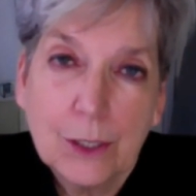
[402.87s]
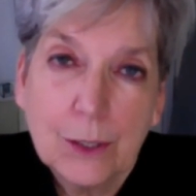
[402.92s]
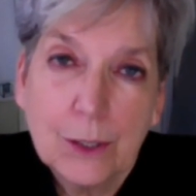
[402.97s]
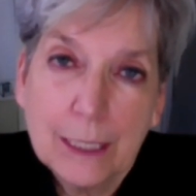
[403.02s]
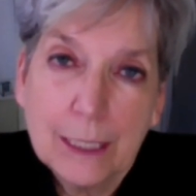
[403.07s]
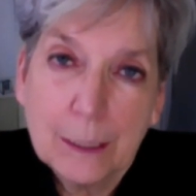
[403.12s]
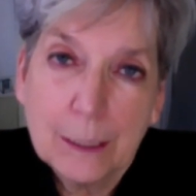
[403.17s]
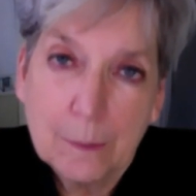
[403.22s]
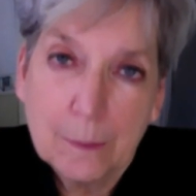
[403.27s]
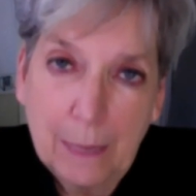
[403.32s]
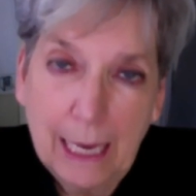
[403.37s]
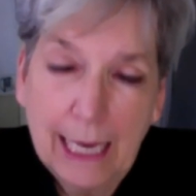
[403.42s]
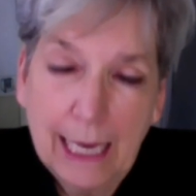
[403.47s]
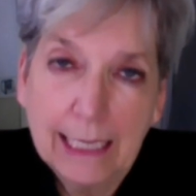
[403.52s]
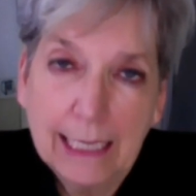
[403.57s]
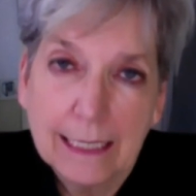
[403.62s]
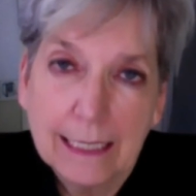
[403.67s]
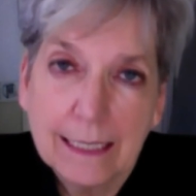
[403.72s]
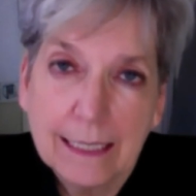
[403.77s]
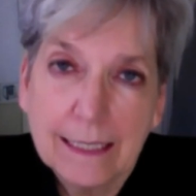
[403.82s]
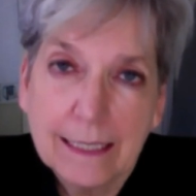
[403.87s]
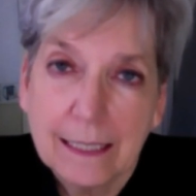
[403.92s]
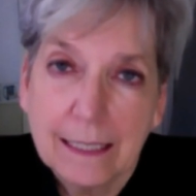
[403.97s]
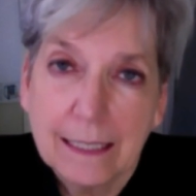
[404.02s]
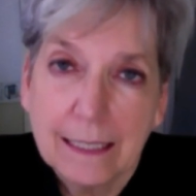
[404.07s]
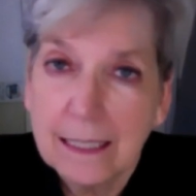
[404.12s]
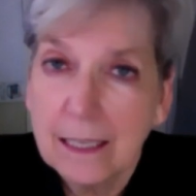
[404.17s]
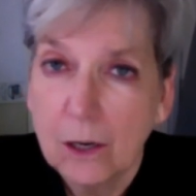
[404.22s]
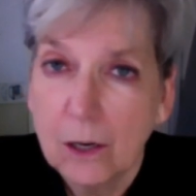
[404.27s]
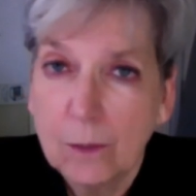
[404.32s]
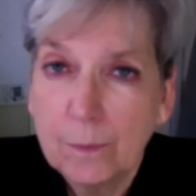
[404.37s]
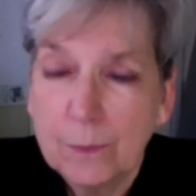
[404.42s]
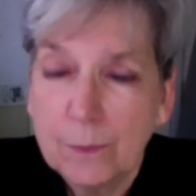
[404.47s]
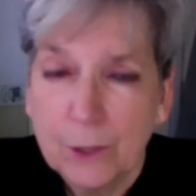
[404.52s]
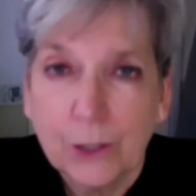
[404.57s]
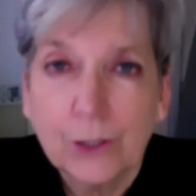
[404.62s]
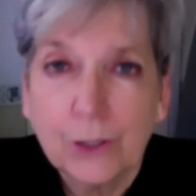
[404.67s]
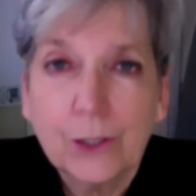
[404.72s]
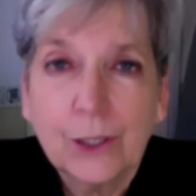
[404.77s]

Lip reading: as Matt is, the sculptor.